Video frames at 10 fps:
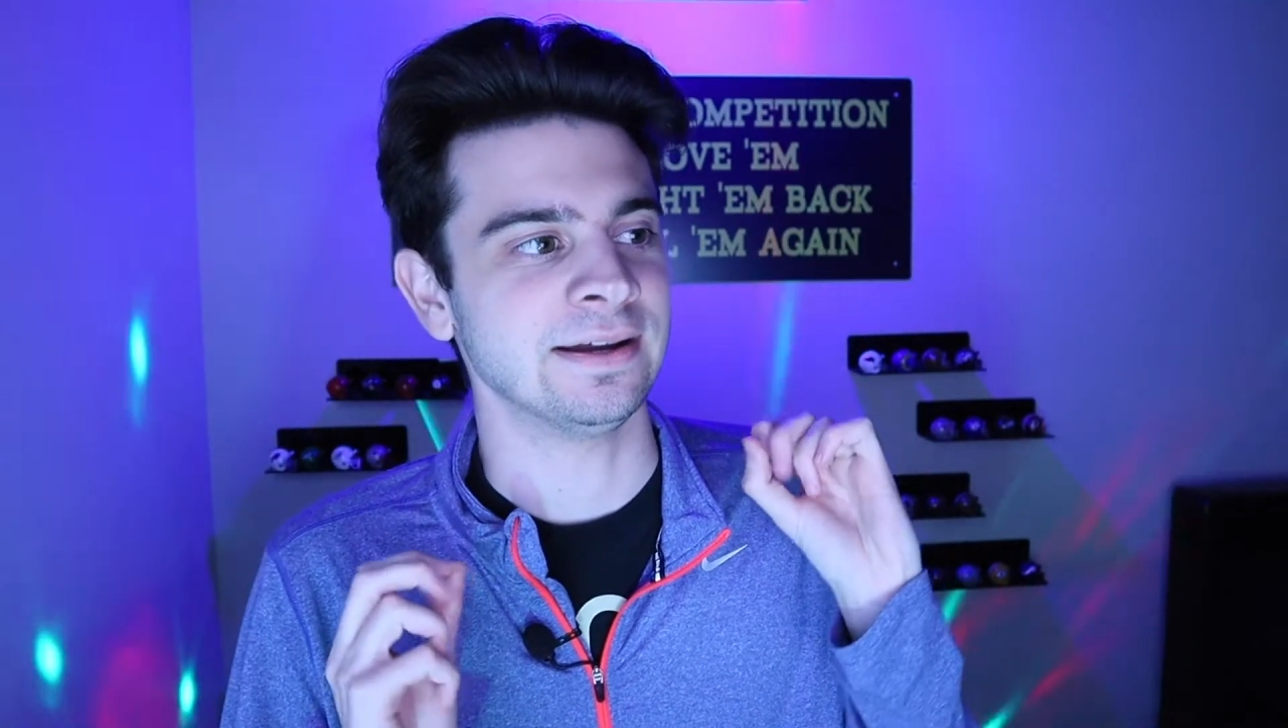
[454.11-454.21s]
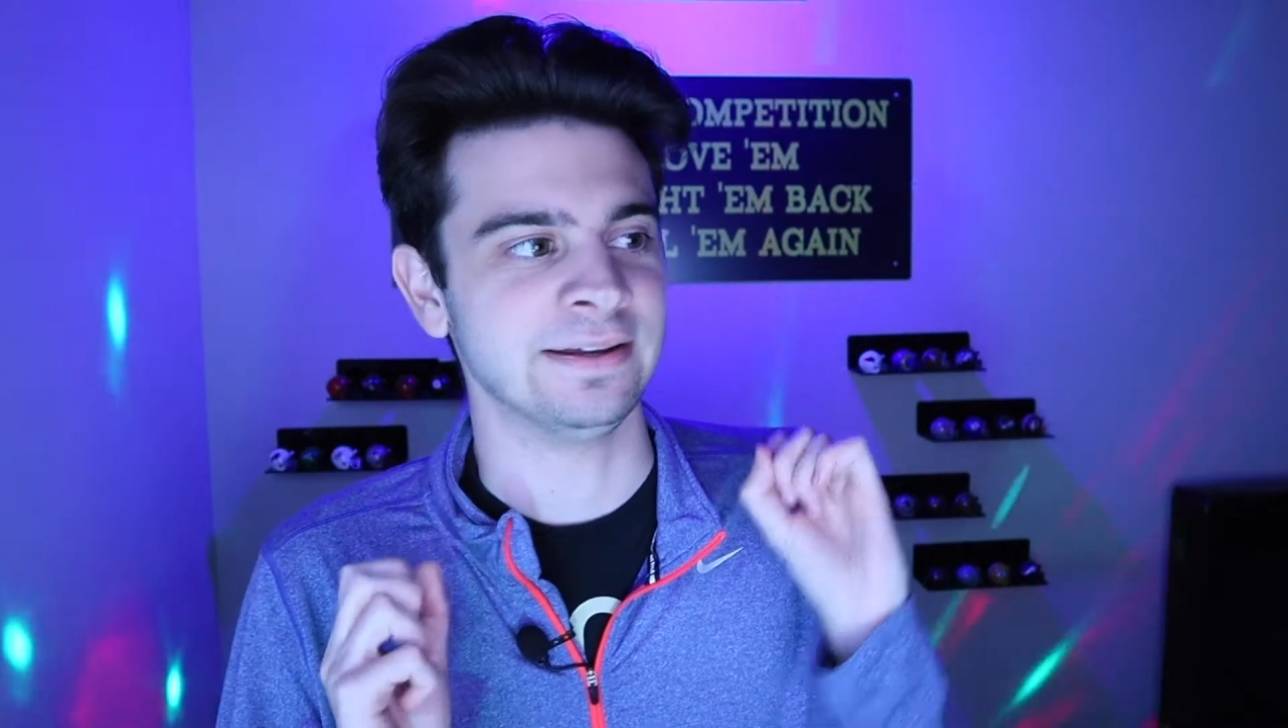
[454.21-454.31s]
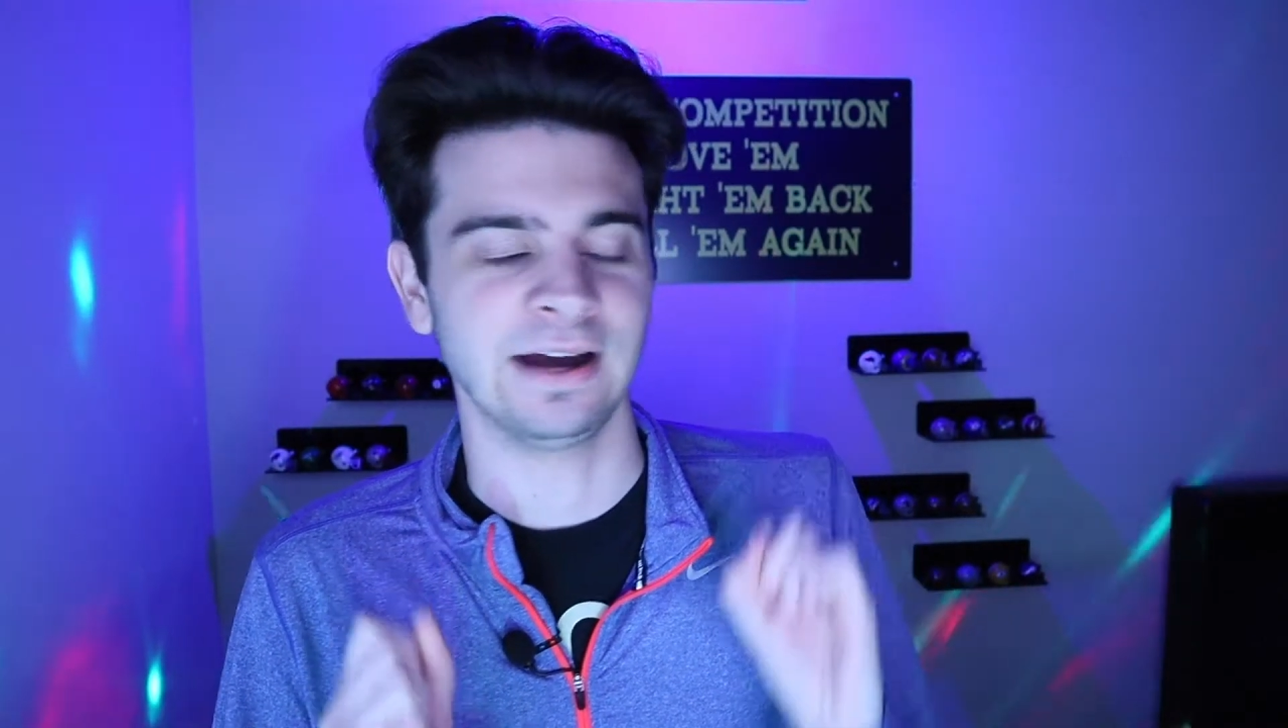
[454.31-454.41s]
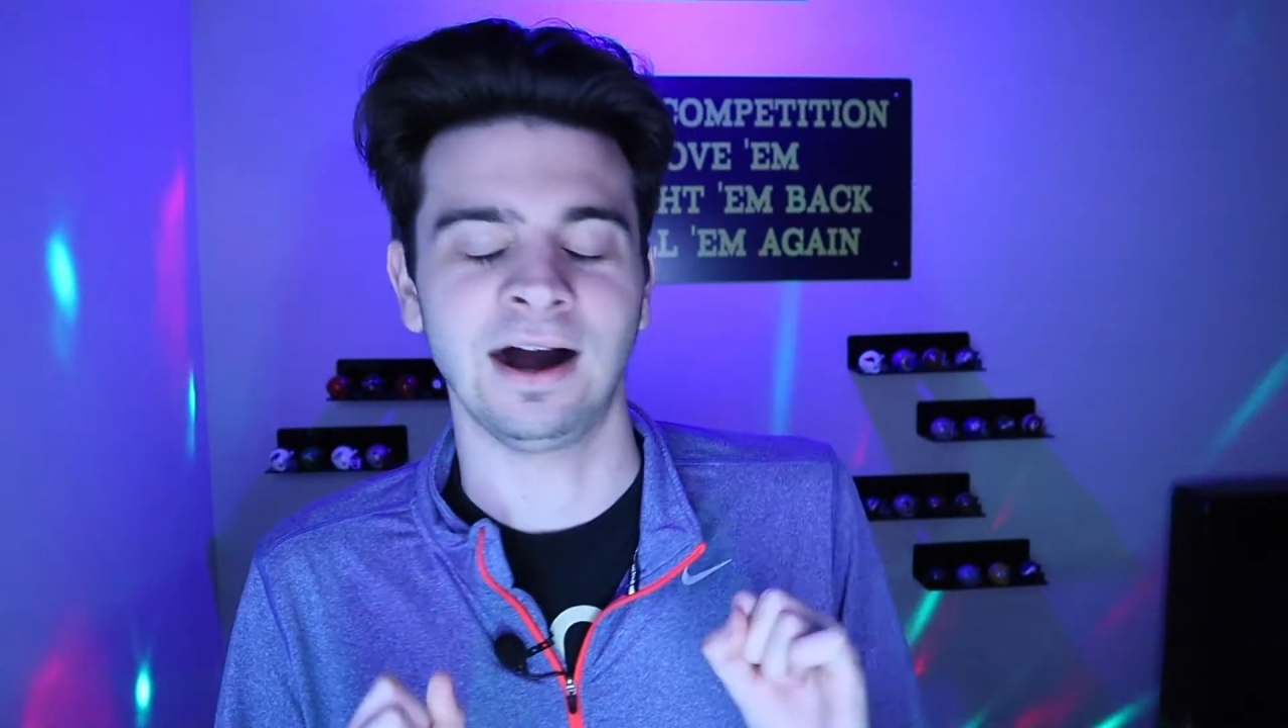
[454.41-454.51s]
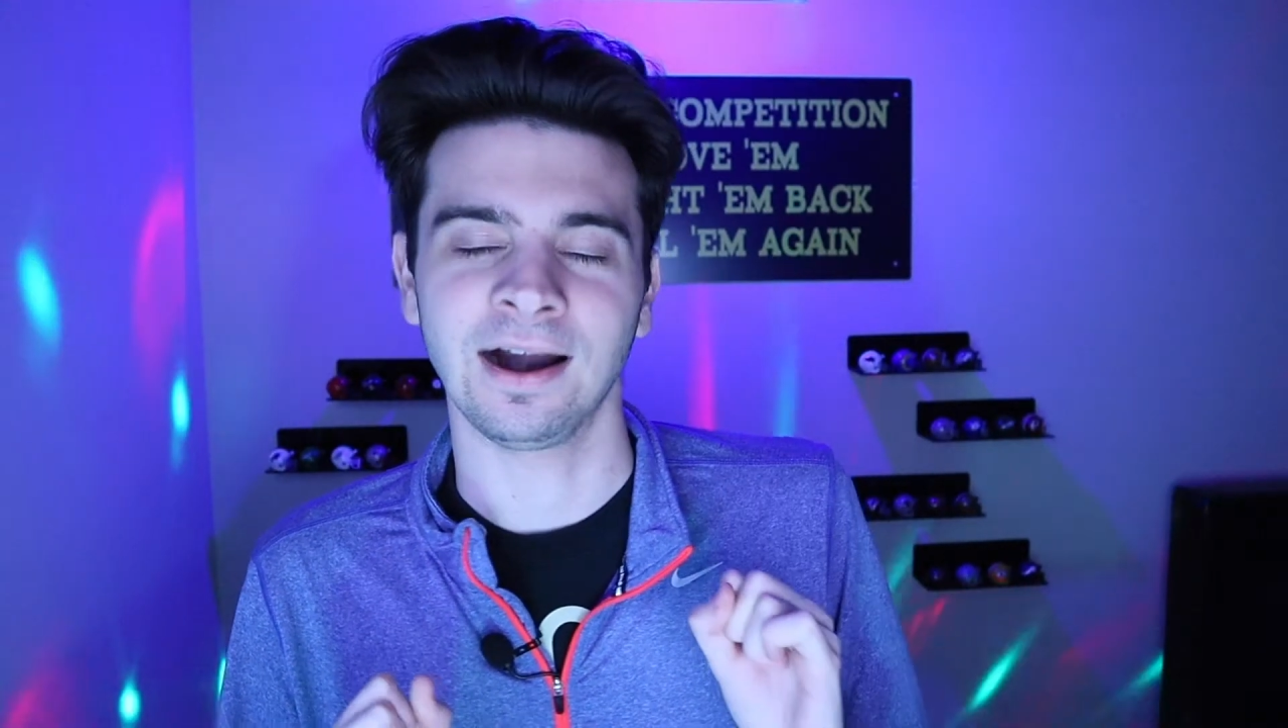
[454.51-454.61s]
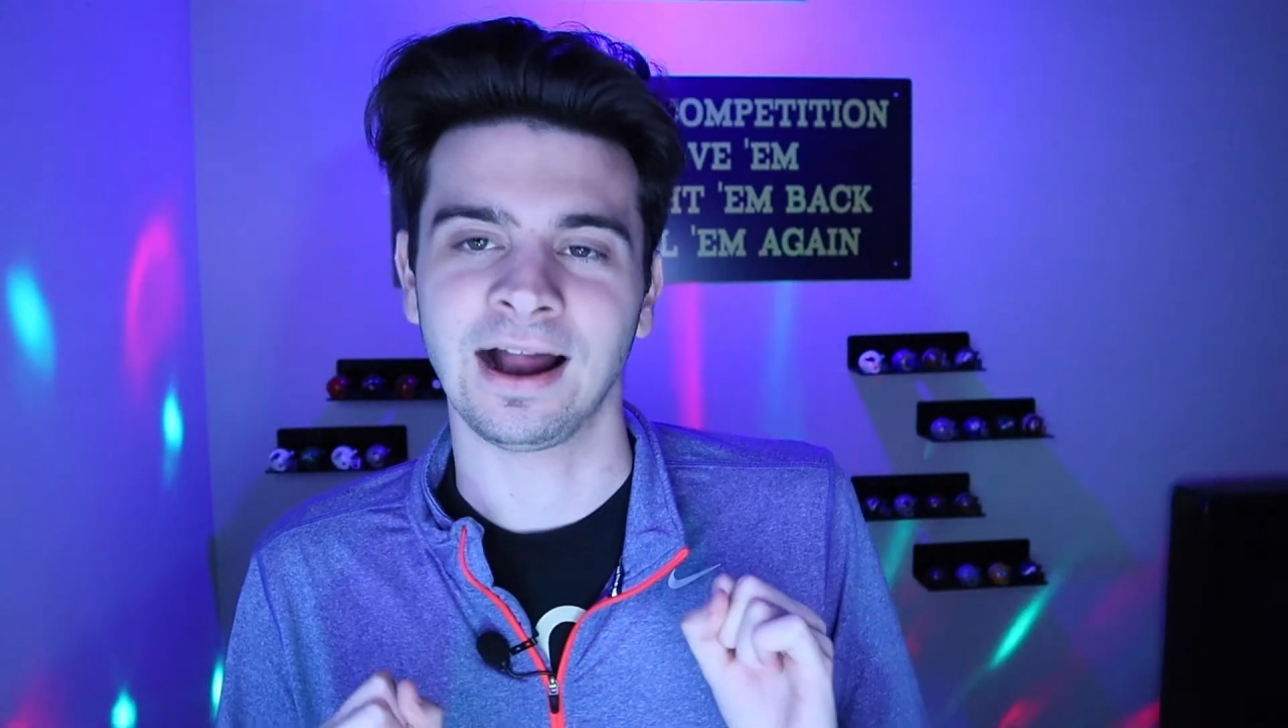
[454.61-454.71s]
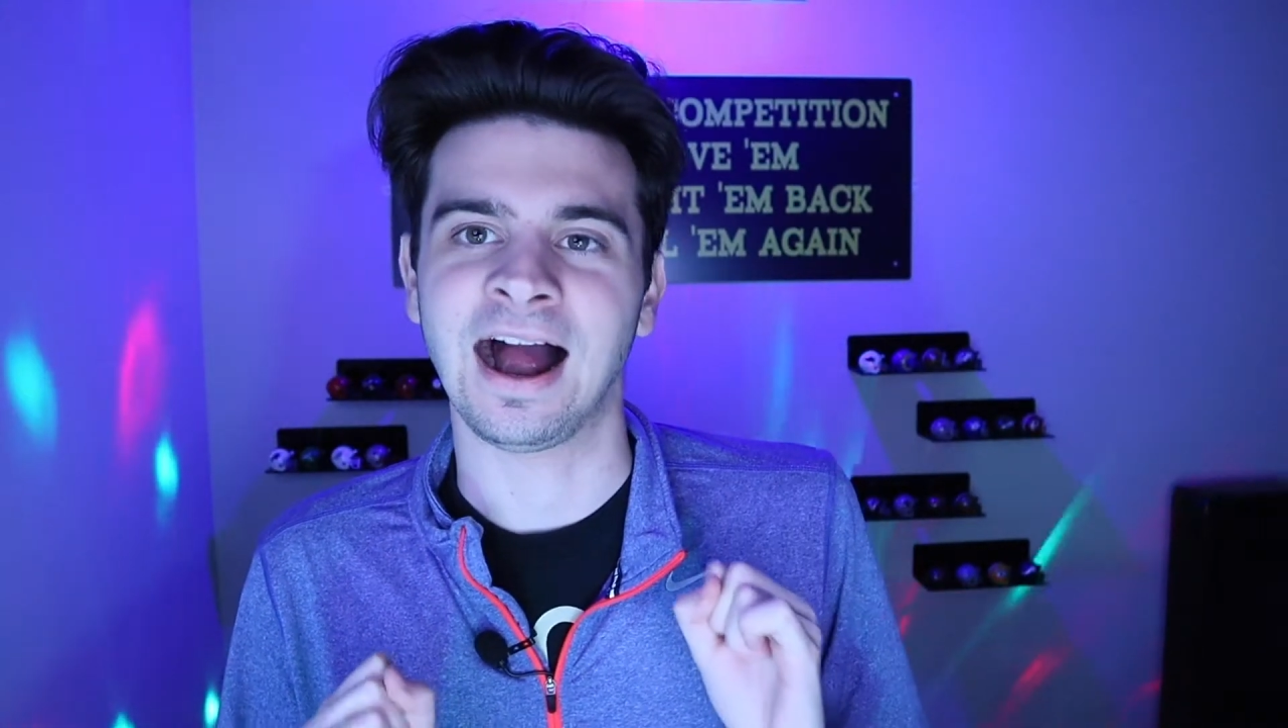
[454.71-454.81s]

God,